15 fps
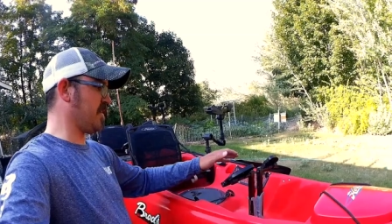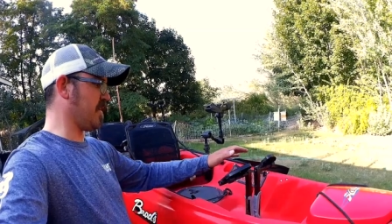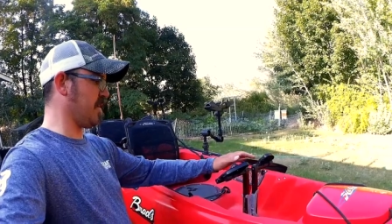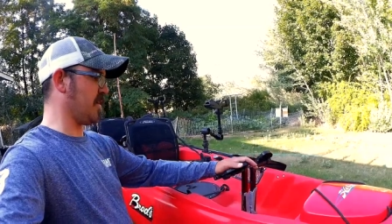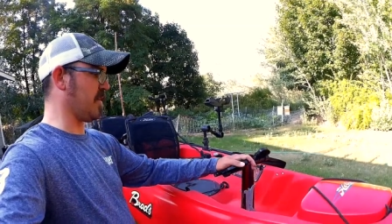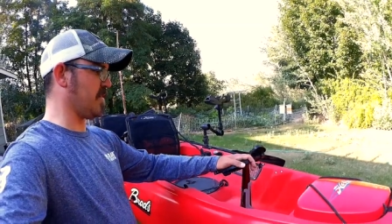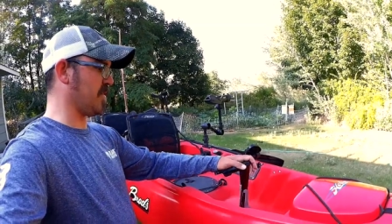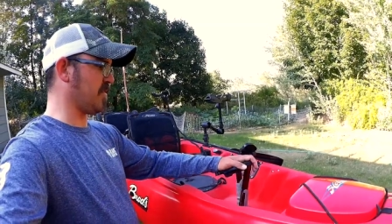
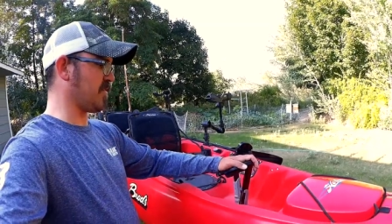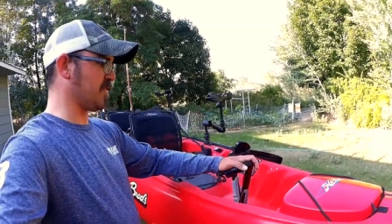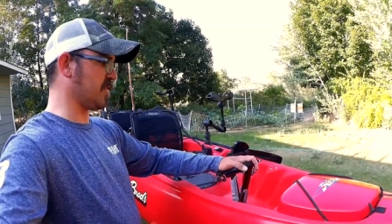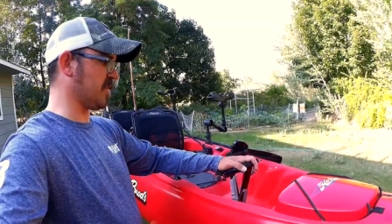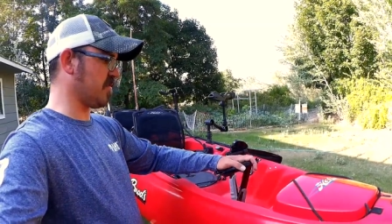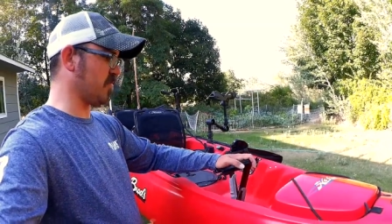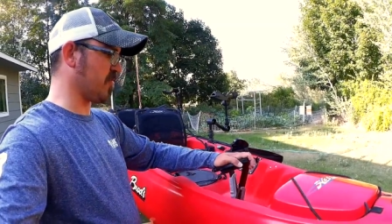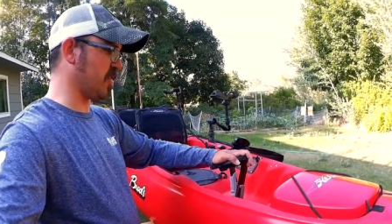Uh, here's
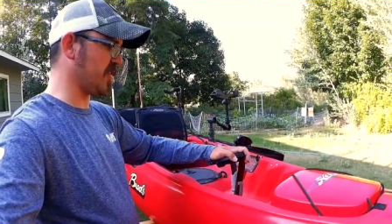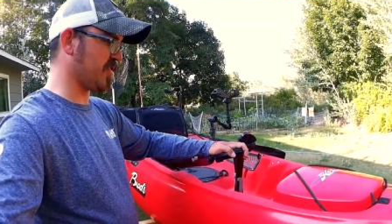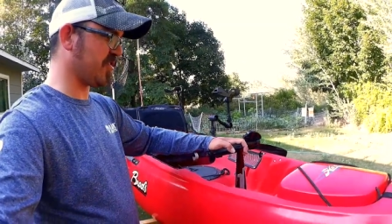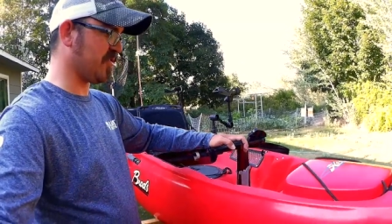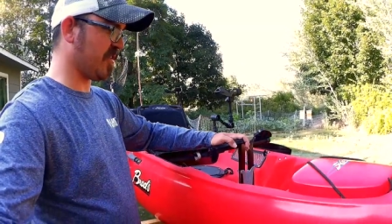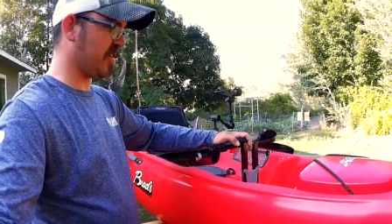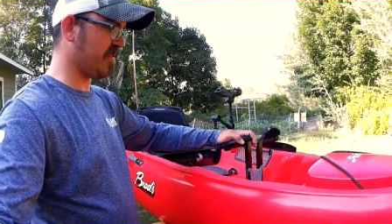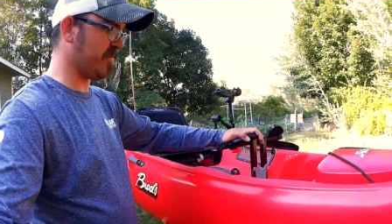the Mirage
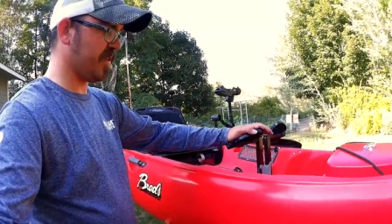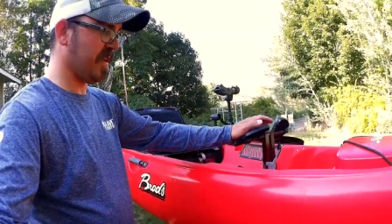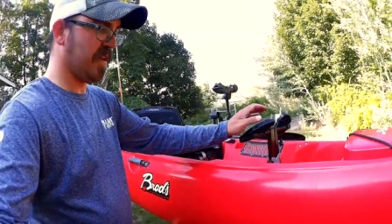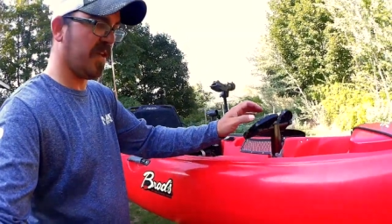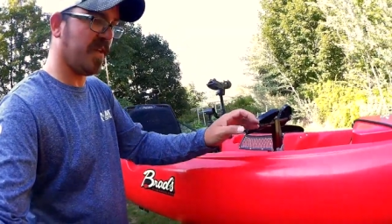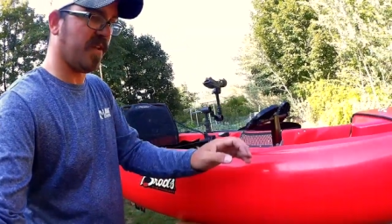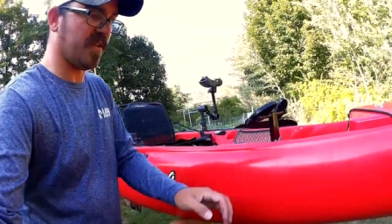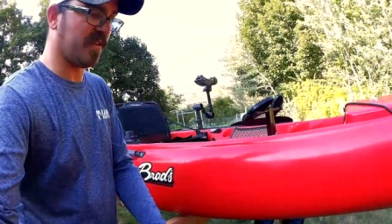drive.
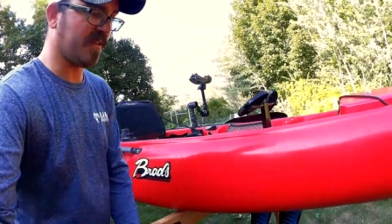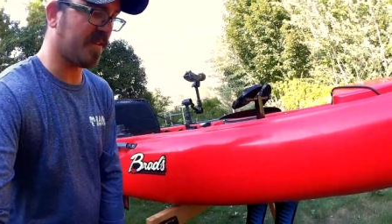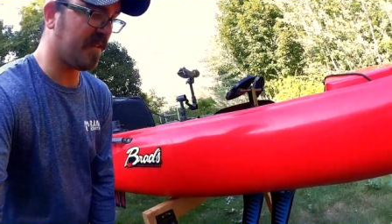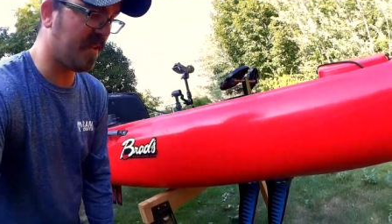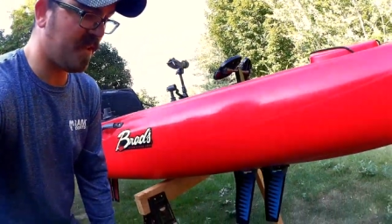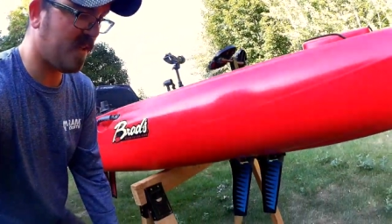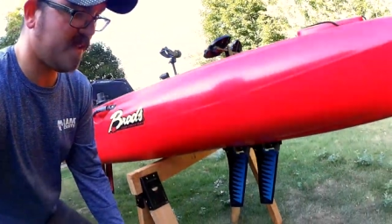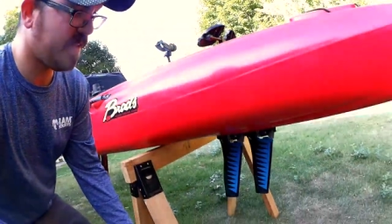You can
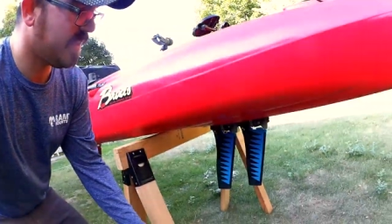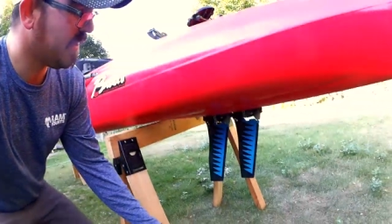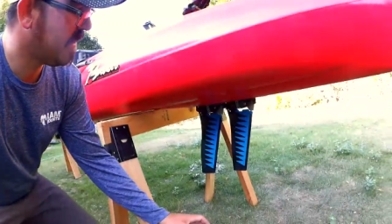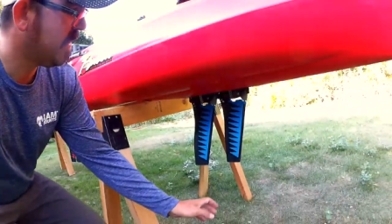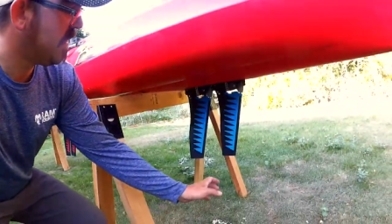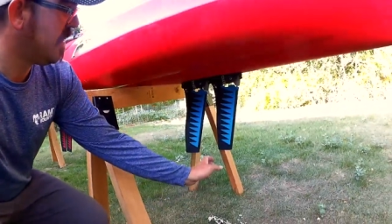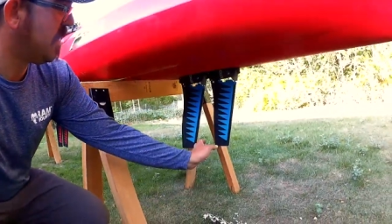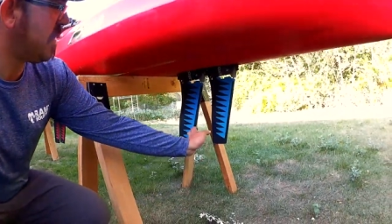see
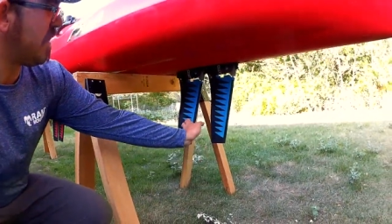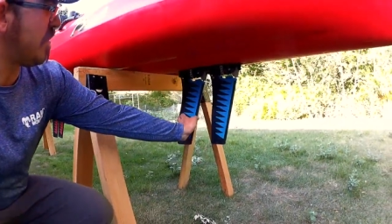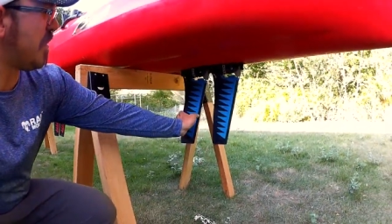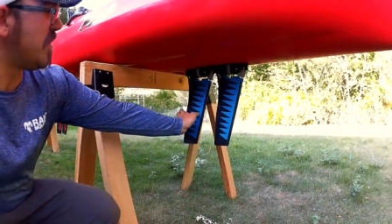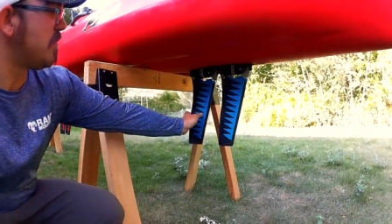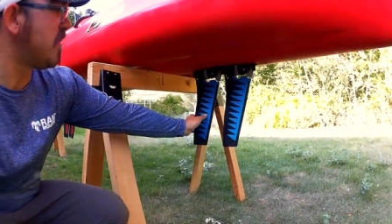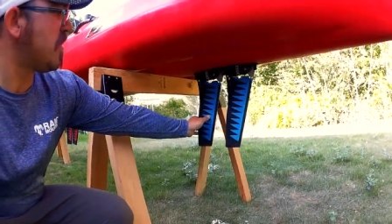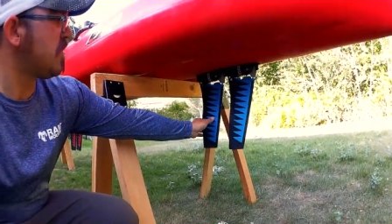um,
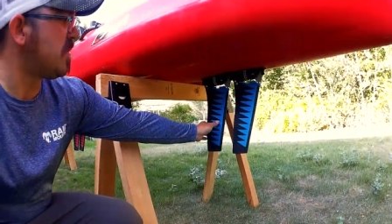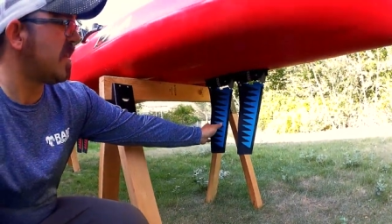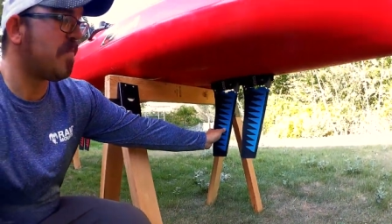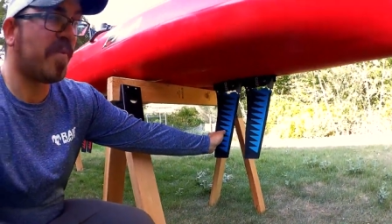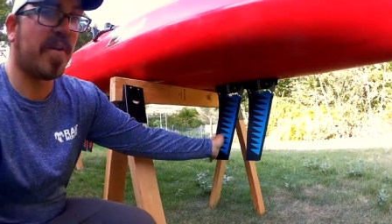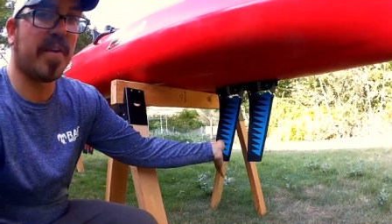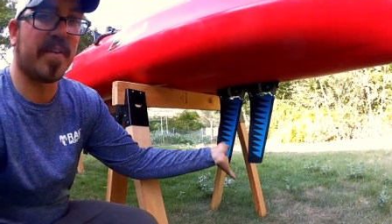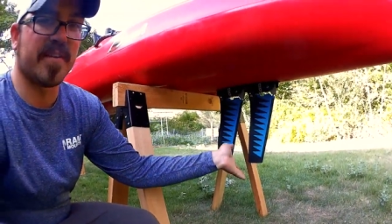on the model I
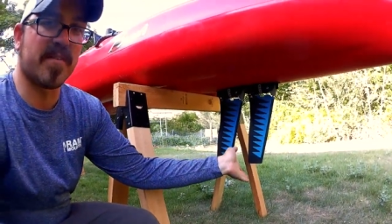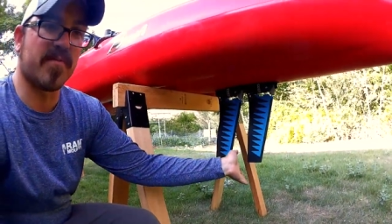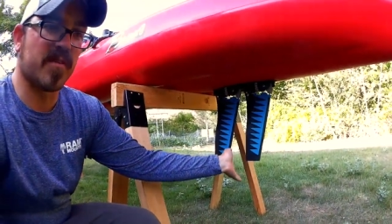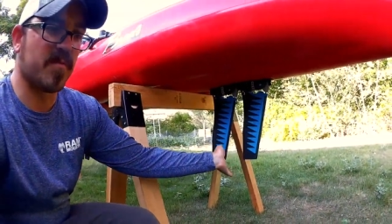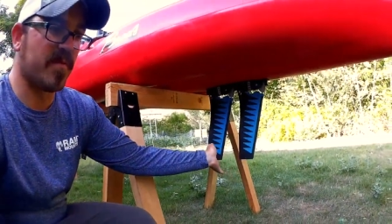bought, this was